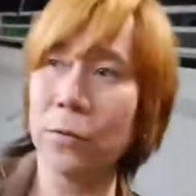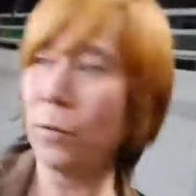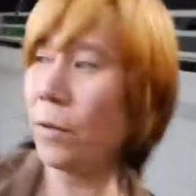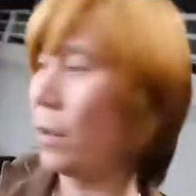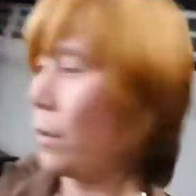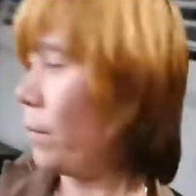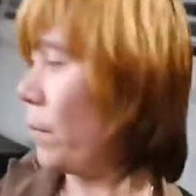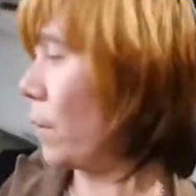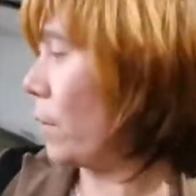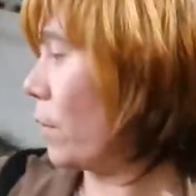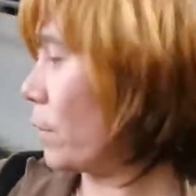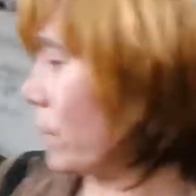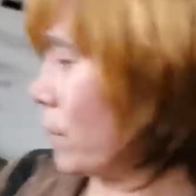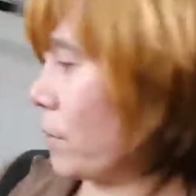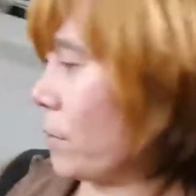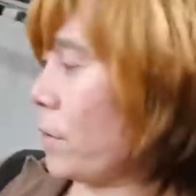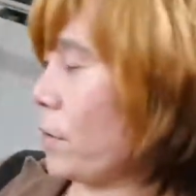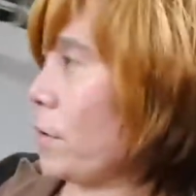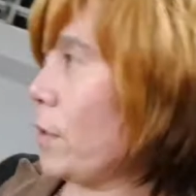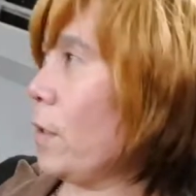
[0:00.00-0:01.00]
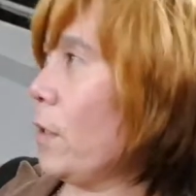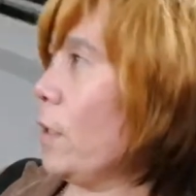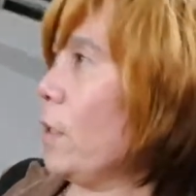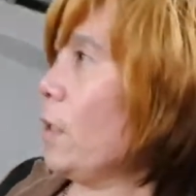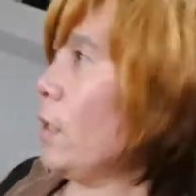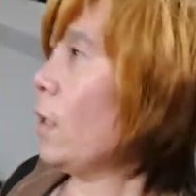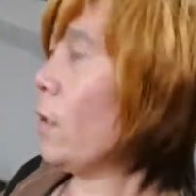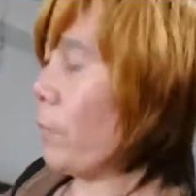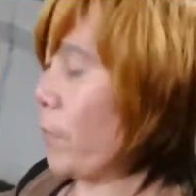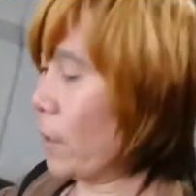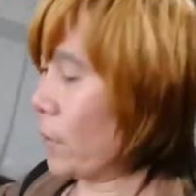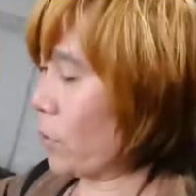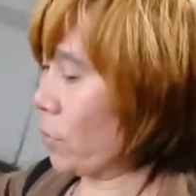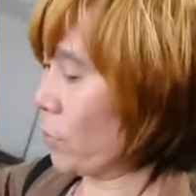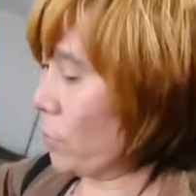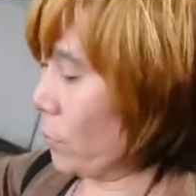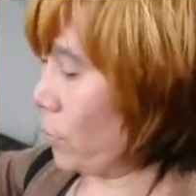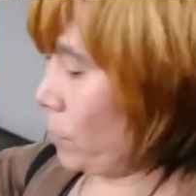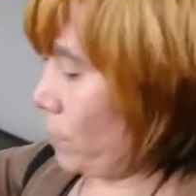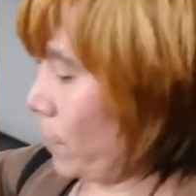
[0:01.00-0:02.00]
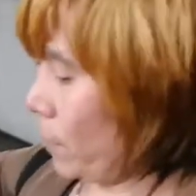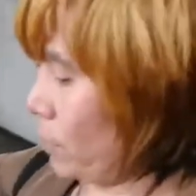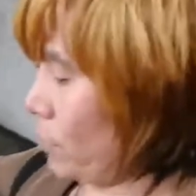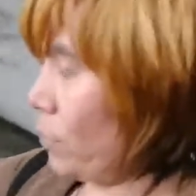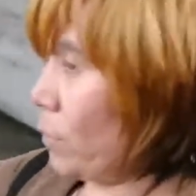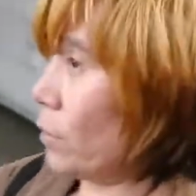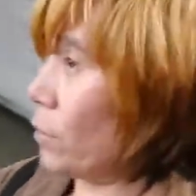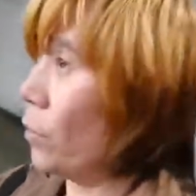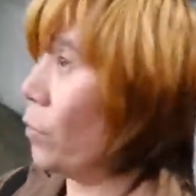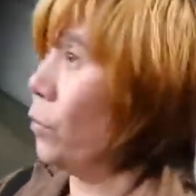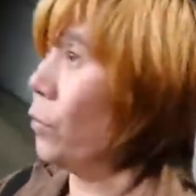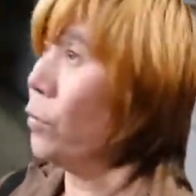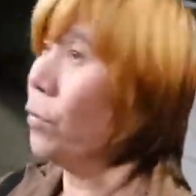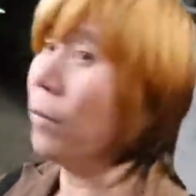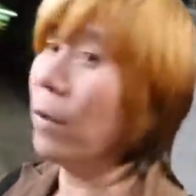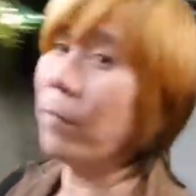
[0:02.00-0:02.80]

to eat because medyo nagugutom